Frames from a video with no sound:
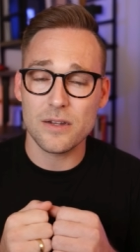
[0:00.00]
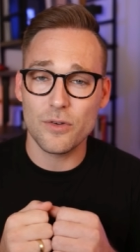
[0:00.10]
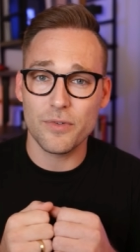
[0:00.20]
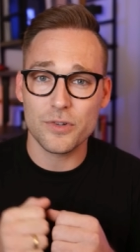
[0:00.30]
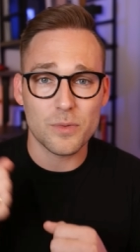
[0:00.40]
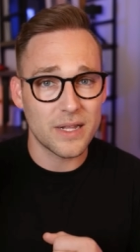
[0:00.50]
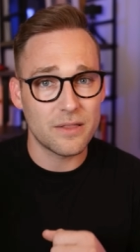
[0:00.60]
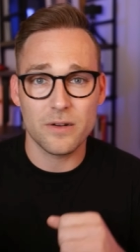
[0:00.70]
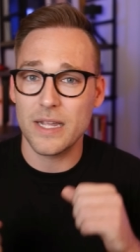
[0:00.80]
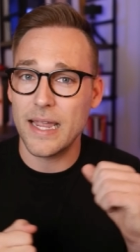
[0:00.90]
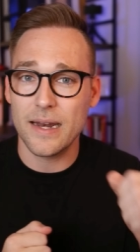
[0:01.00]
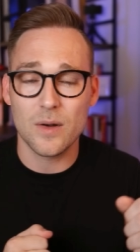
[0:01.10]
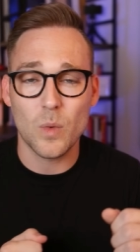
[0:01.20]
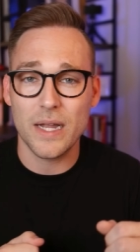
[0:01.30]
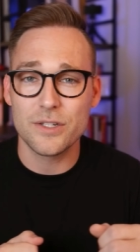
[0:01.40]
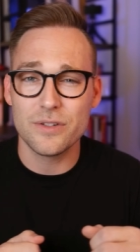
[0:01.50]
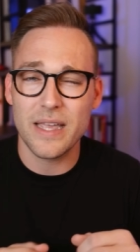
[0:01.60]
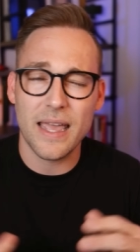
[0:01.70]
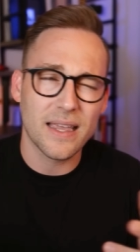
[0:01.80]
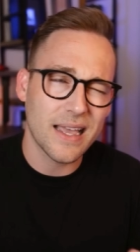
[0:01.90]
over 2038 and
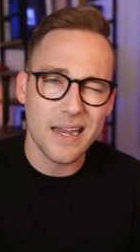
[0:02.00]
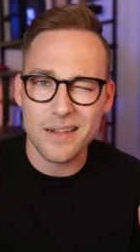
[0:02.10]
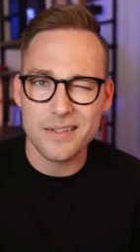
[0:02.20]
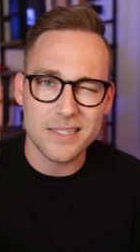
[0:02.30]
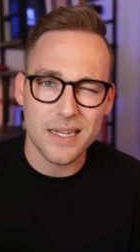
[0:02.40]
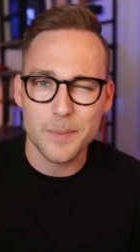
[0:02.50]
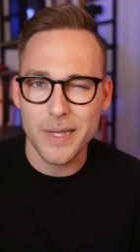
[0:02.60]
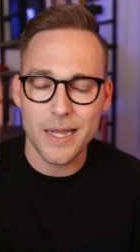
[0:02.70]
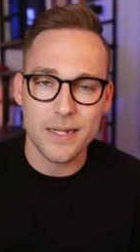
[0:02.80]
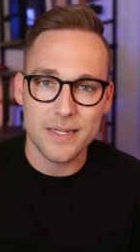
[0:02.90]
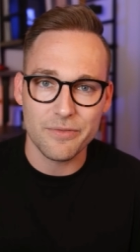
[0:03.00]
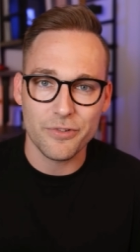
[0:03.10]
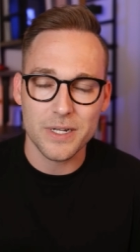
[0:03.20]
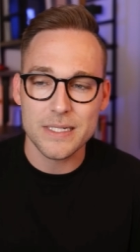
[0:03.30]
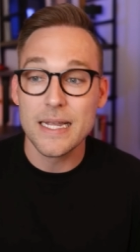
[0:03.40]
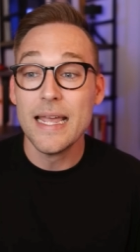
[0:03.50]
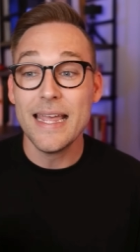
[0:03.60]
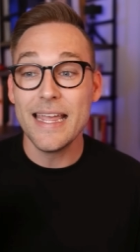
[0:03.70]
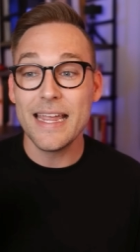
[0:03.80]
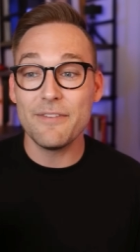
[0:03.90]
Y2K, kind of the same, kind of different.
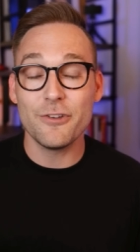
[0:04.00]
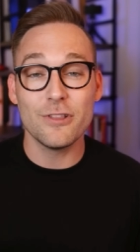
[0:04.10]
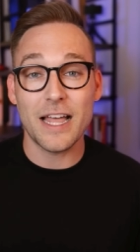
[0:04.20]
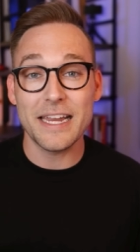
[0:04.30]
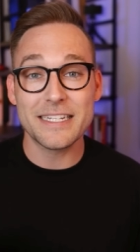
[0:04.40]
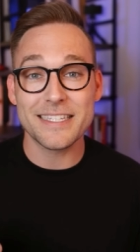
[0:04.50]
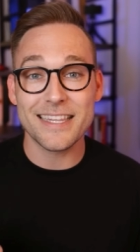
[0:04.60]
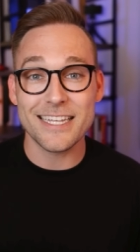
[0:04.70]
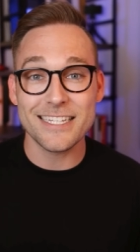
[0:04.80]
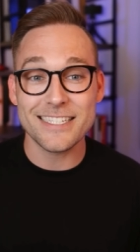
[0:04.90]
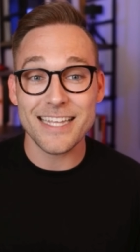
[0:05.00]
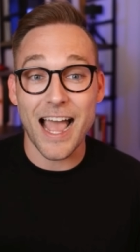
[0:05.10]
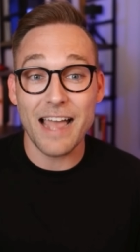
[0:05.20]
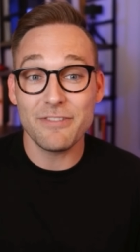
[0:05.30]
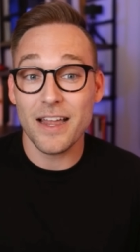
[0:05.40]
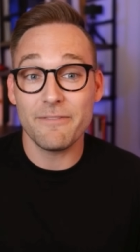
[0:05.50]
If you liked this, I've got a